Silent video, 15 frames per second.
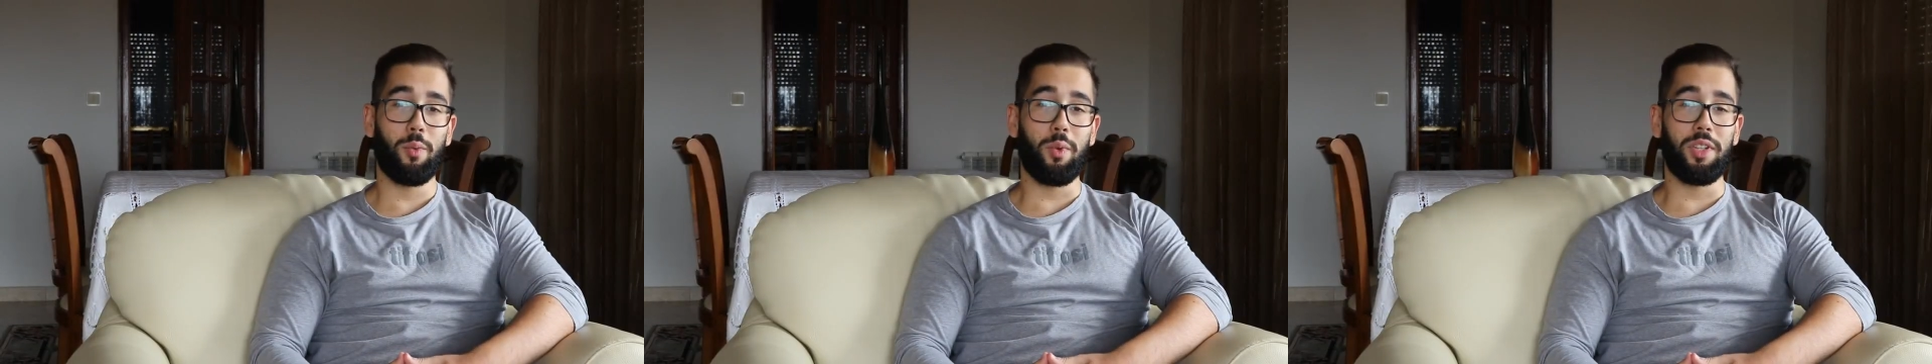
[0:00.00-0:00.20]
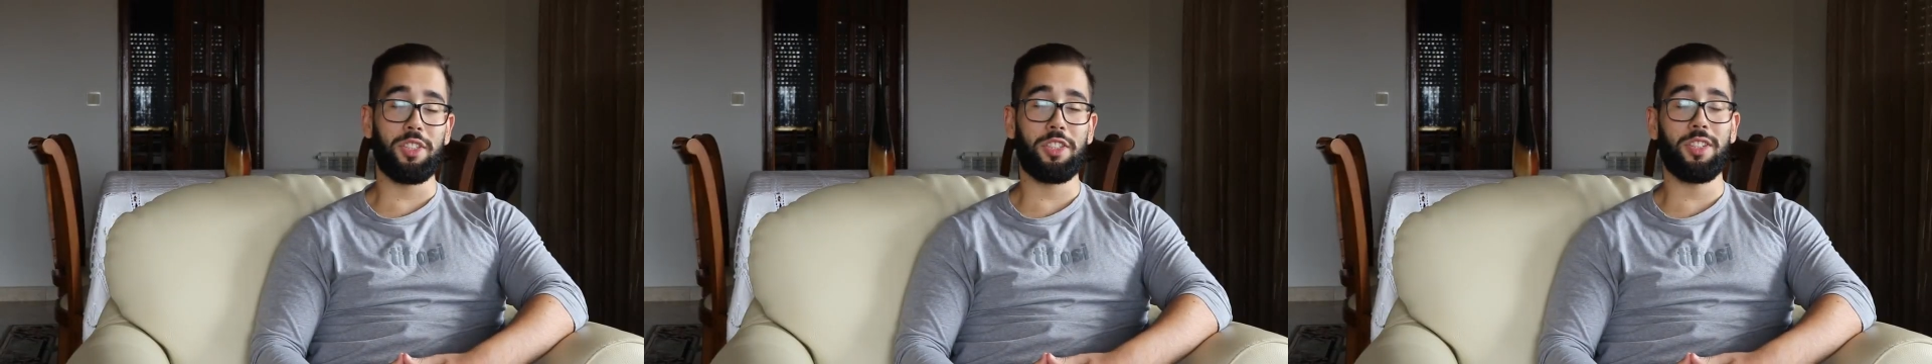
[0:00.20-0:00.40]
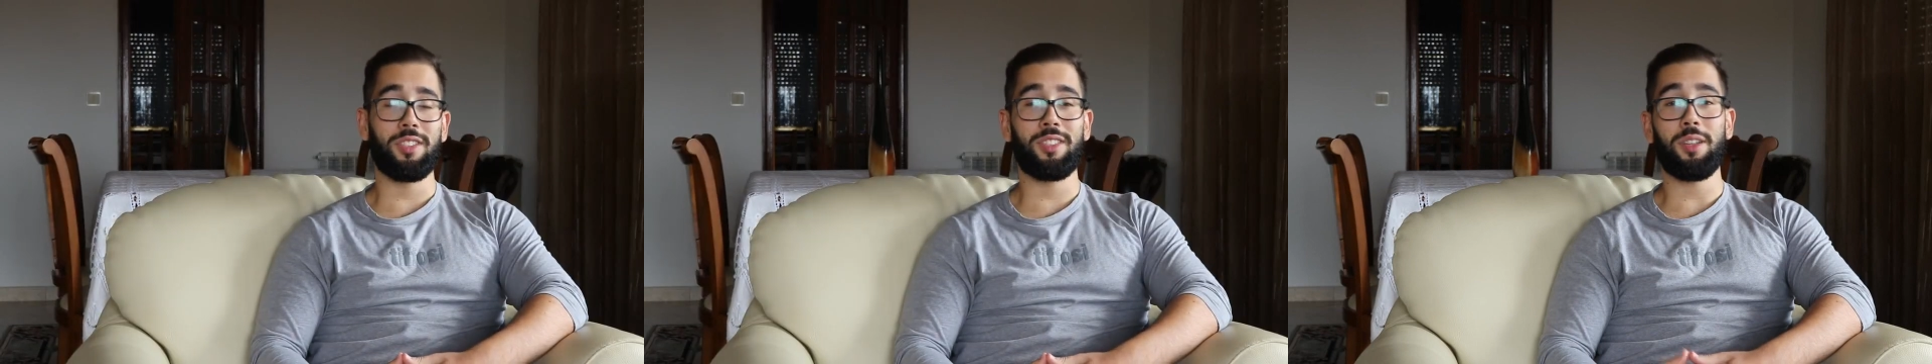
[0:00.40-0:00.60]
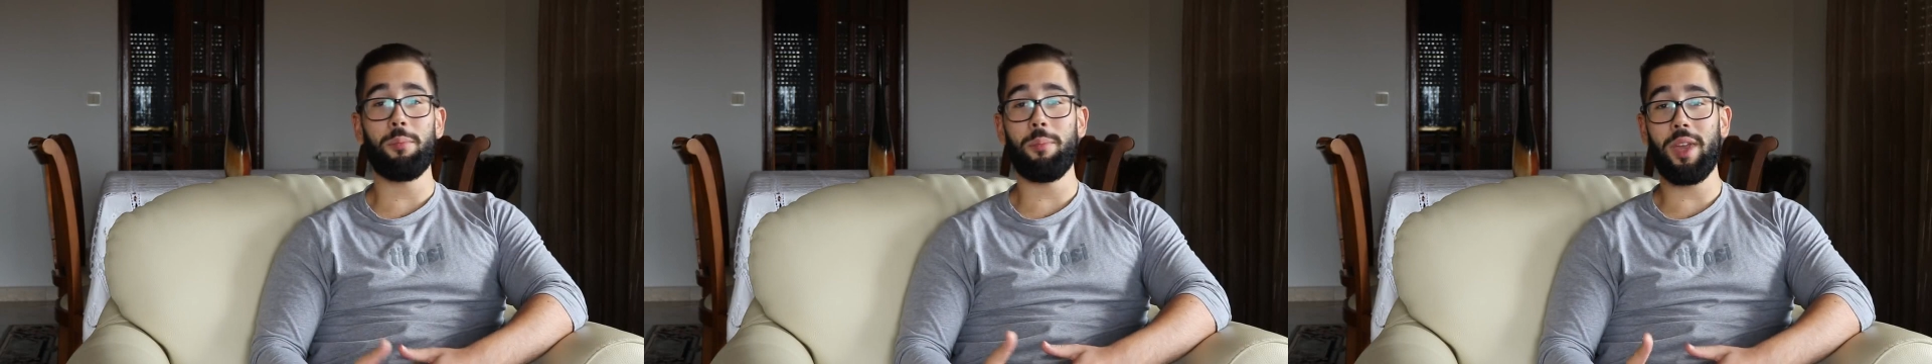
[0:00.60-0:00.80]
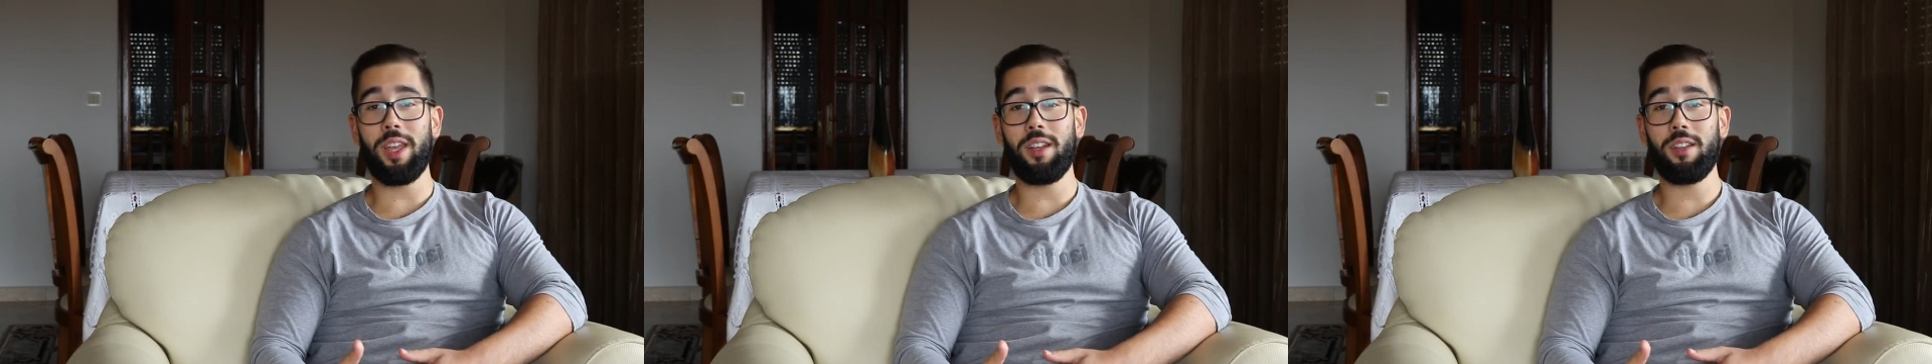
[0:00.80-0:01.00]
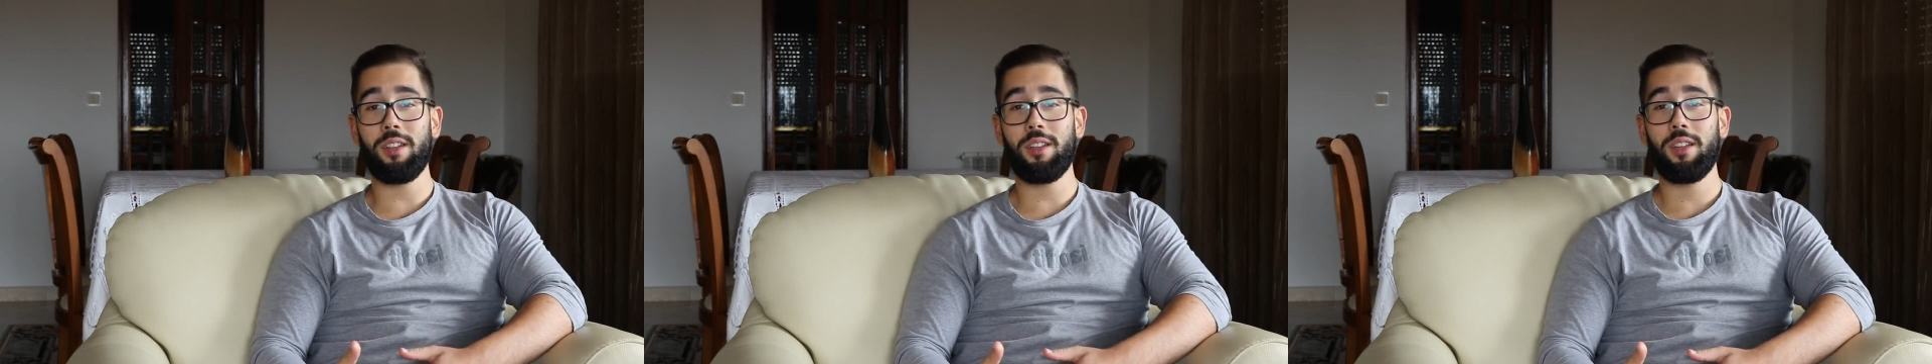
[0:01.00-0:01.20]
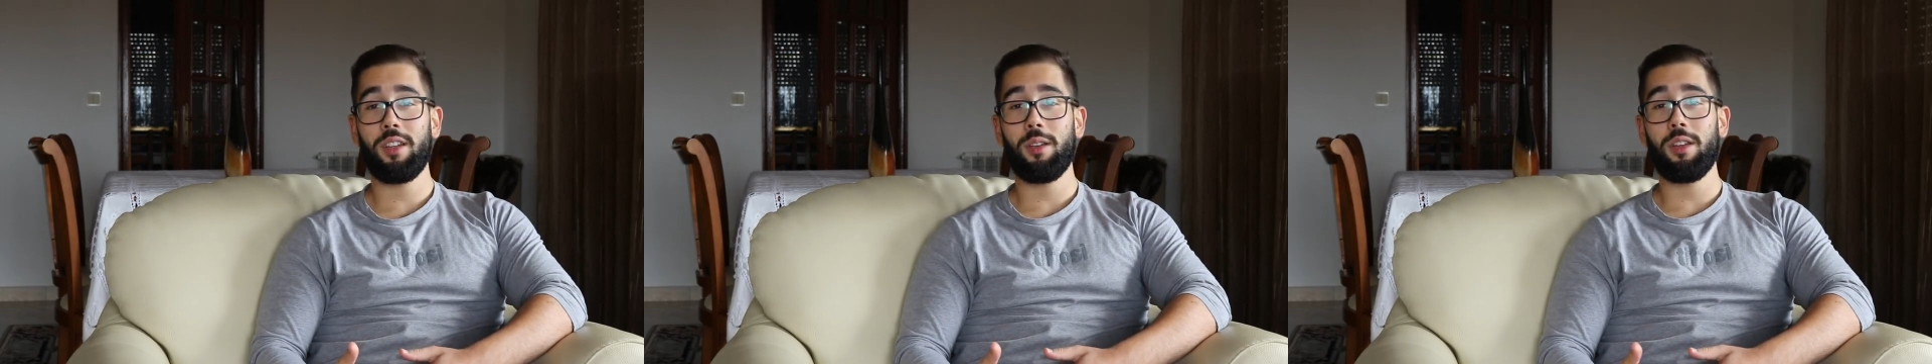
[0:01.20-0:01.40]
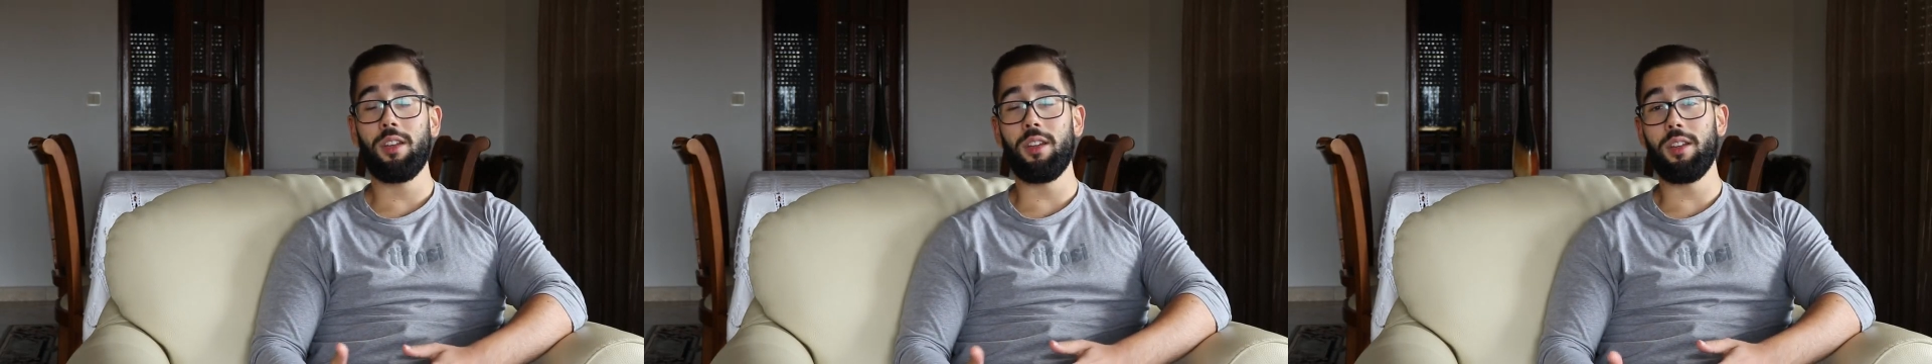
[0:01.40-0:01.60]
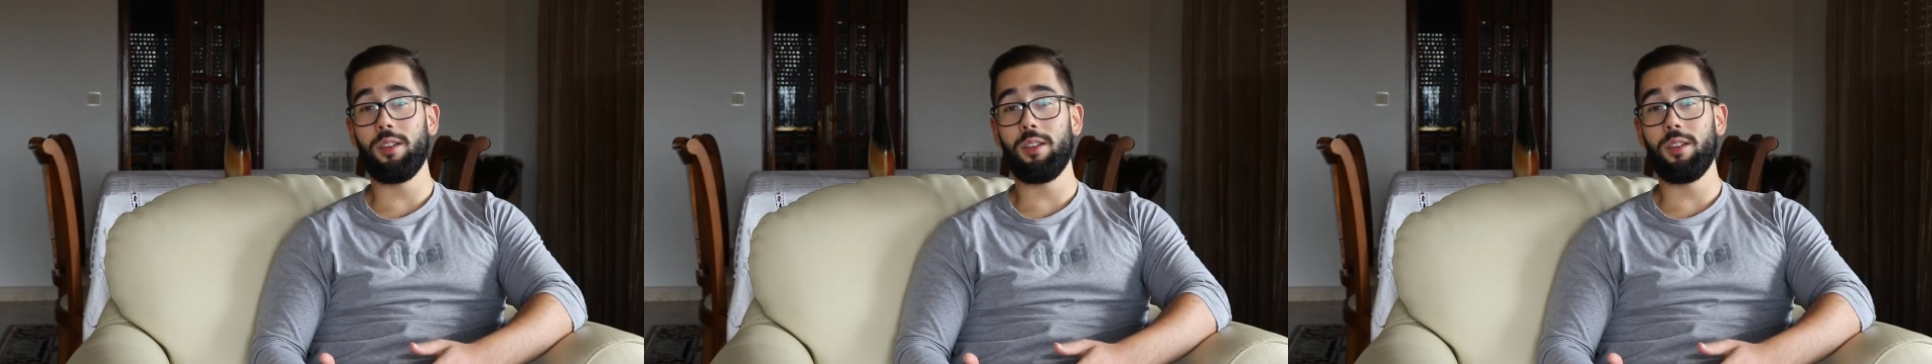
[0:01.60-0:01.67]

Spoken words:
which is the main